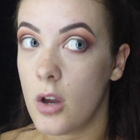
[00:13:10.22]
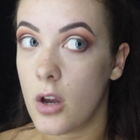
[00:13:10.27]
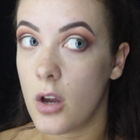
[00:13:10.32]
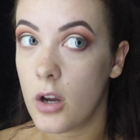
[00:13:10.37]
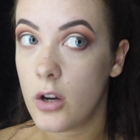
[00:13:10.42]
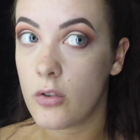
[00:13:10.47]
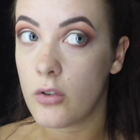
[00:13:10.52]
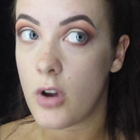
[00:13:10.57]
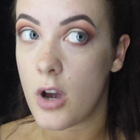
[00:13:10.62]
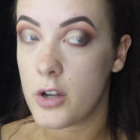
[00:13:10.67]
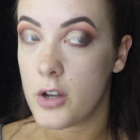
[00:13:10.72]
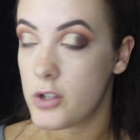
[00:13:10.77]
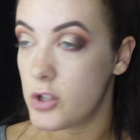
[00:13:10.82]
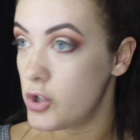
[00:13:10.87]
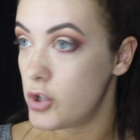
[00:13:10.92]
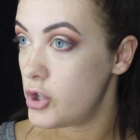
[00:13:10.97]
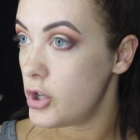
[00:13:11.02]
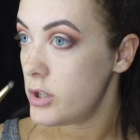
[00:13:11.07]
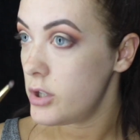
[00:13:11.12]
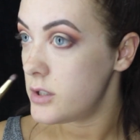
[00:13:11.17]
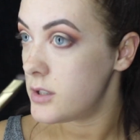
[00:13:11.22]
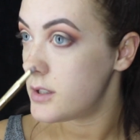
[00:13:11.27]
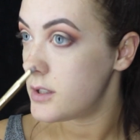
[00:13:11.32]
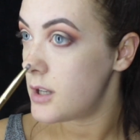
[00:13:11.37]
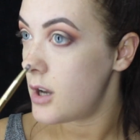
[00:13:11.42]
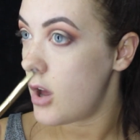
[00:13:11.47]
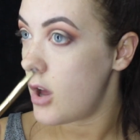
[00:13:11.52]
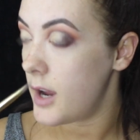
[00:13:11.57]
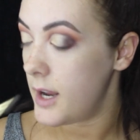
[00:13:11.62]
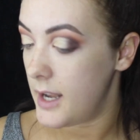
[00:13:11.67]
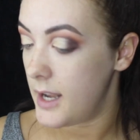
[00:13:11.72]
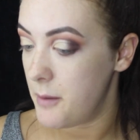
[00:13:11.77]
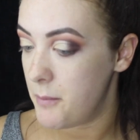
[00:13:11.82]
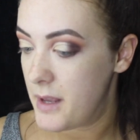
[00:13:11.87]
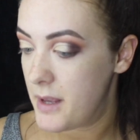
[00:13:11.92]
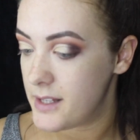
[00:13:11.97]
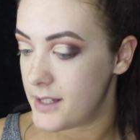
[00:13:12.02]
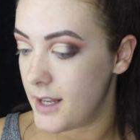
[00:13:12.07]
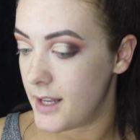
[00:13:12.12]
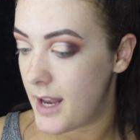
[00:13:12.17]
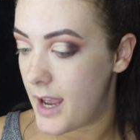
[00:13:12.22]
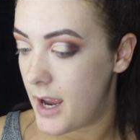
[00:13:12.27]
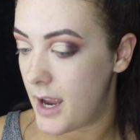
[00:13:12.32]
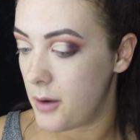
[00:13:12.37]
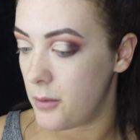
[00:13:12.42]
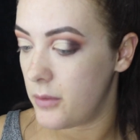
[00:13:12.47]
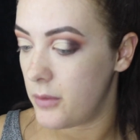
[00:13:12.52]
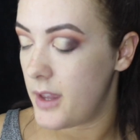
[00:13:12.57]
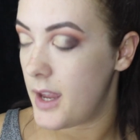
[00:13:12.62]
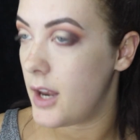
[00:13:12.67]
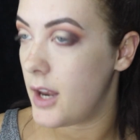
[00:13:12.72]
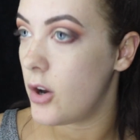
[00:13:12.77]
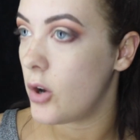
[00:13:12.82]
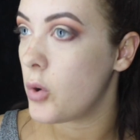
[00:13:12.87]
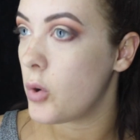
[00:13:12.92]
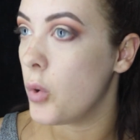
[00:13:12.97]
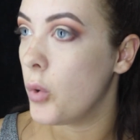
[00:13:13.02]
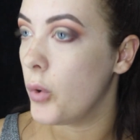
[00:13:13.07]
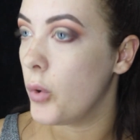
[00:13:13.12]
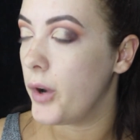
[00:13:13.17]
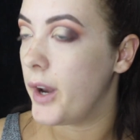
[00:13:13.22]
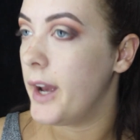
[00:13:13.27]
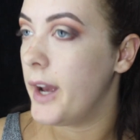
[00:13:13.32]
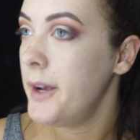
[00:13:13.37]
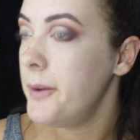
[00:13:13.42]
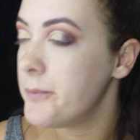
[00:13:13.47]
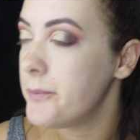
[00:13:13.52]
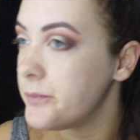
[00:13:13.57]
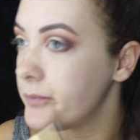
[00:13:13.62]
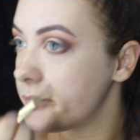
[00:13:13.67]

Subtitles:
across, just slightly missing out the inner corner.